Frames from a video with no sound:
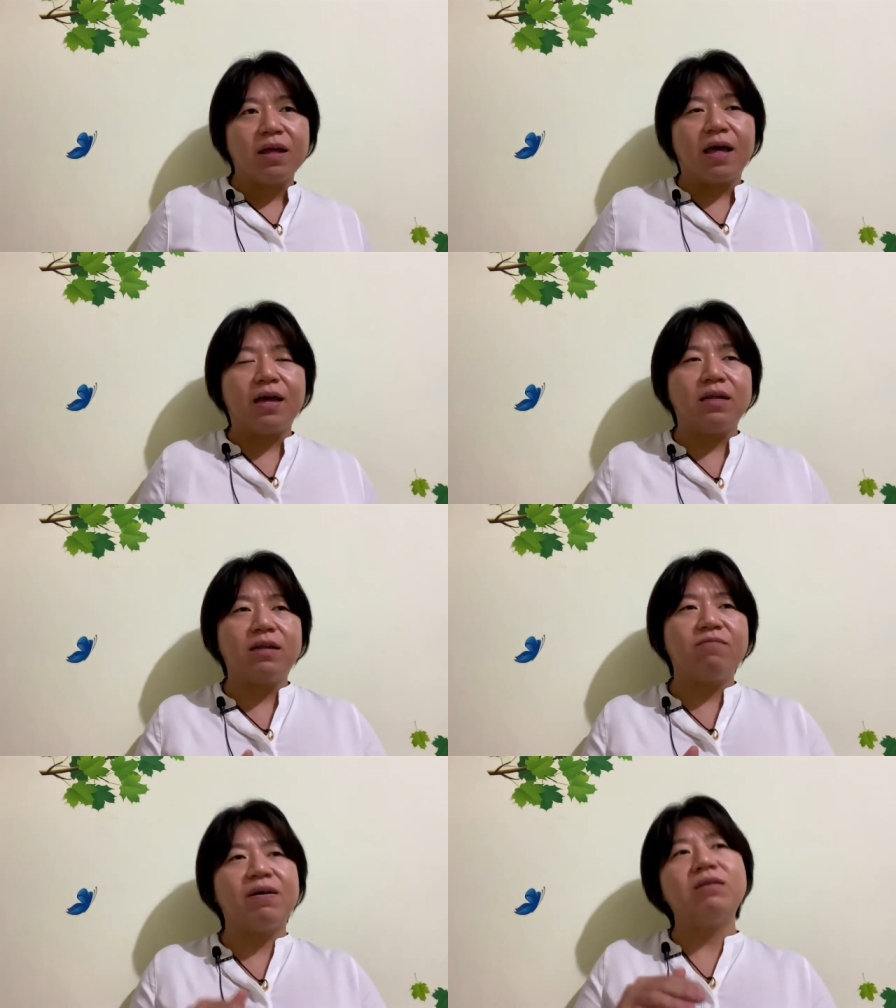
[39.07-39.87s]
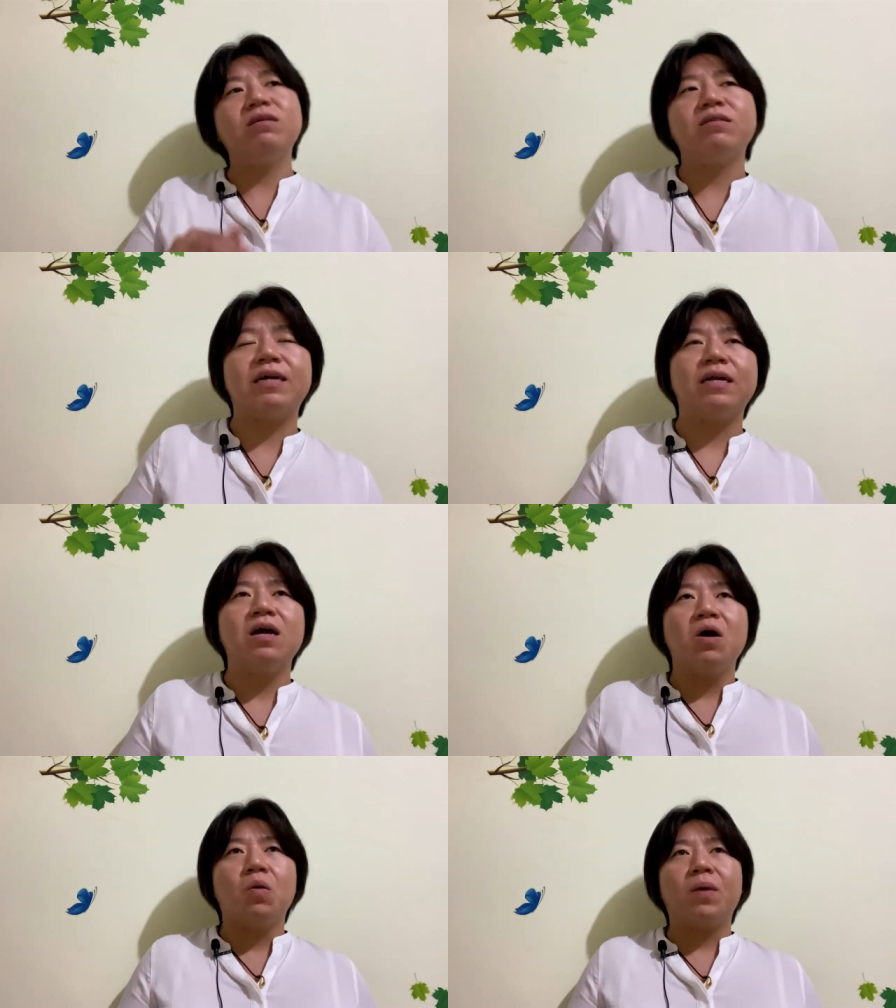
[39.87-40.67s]
and they found out that
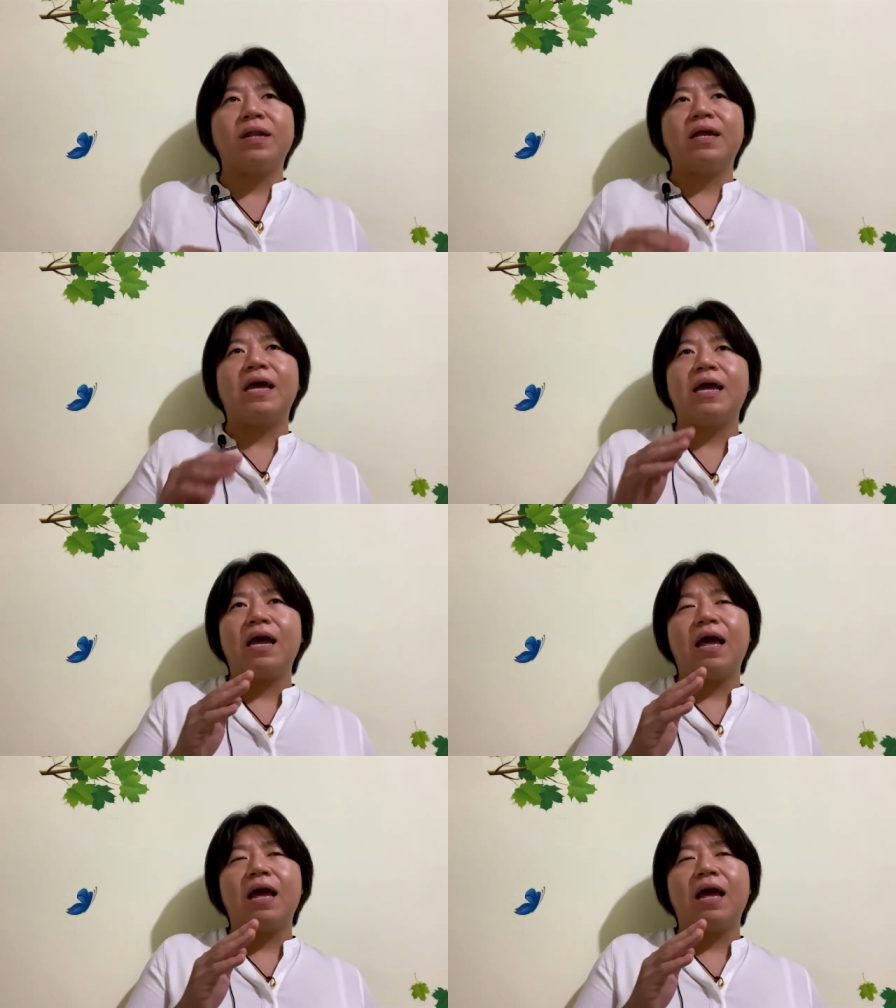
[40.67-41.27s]
when they